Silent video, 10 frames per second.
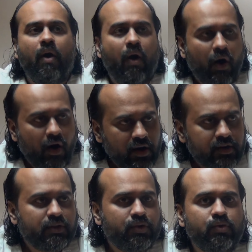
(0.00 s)

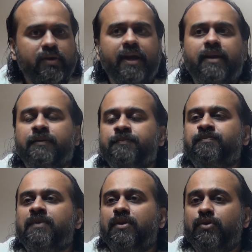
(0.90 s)
or you can
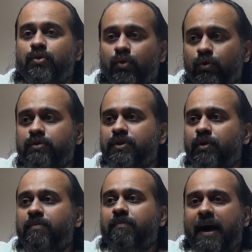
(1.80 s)
use
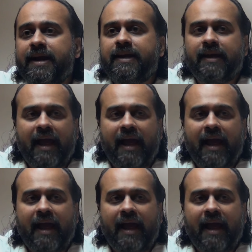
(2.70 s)
your mind